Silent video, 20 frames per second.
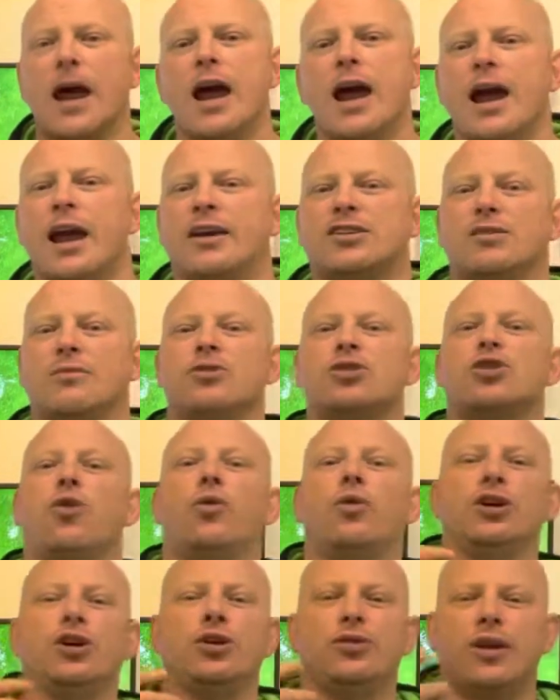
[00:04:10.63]
If someone's
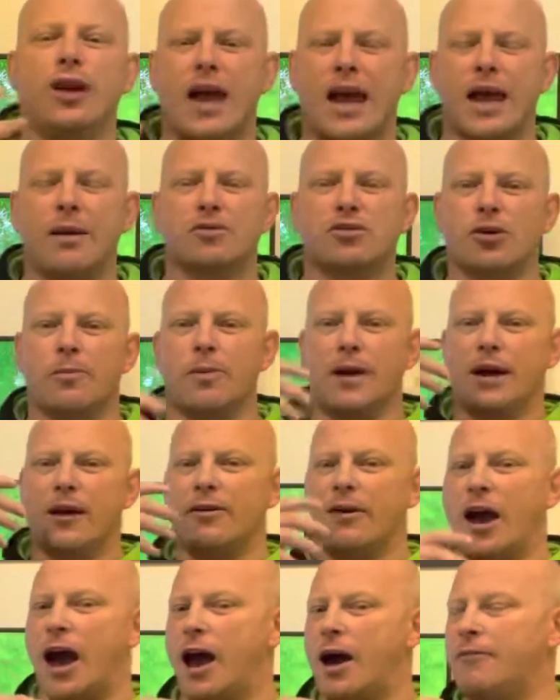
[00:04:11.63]
calling you names or being
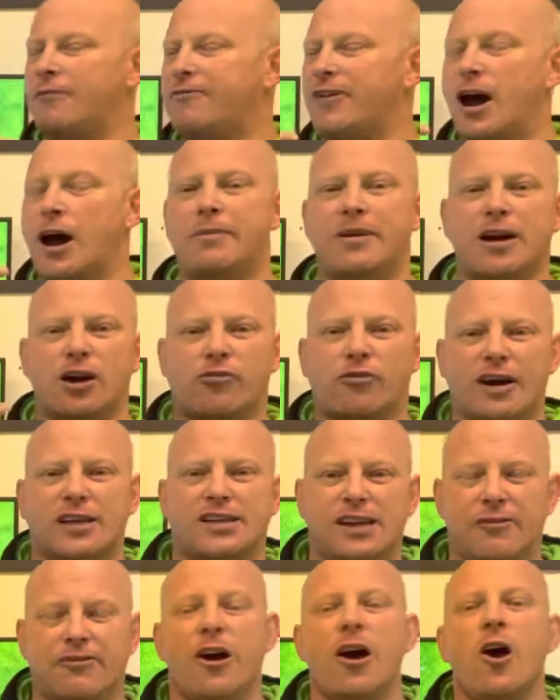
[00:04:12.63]
um, verbally
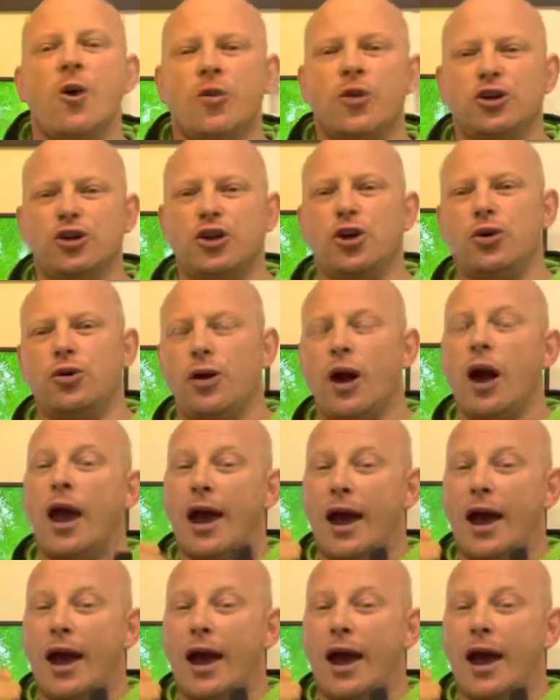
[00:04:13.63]
aggressive, that you,